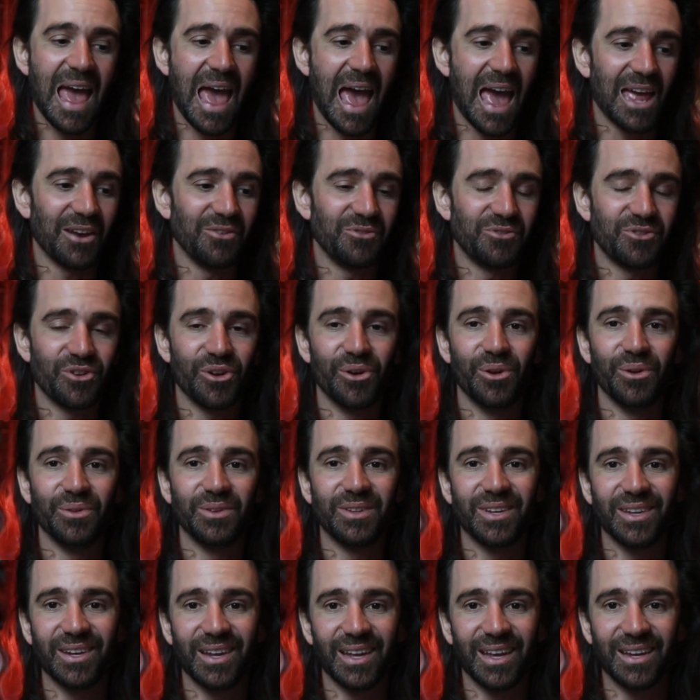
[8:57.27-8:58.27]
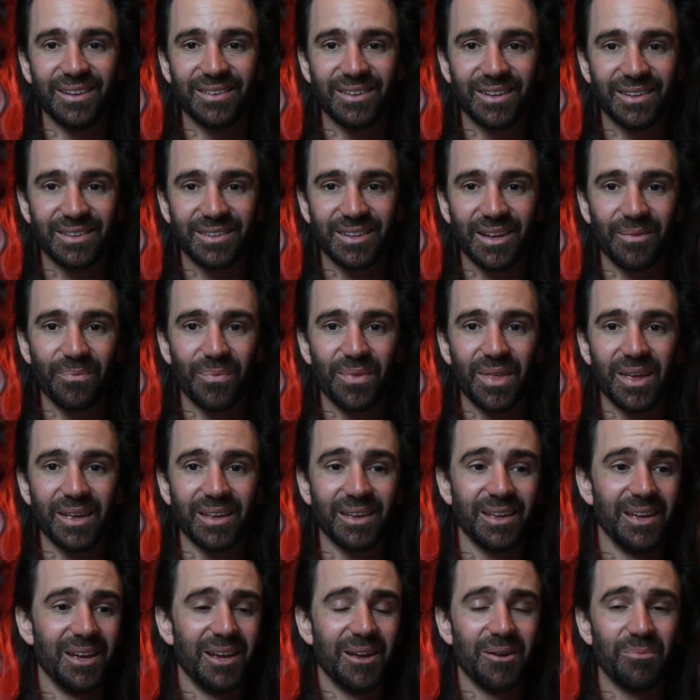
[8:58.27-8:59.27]
and turns it into
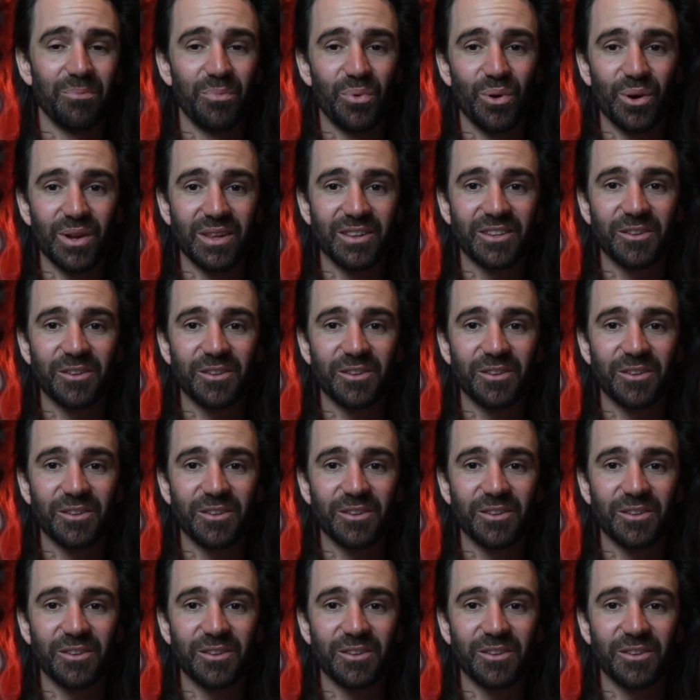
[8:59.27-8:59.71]
something pretty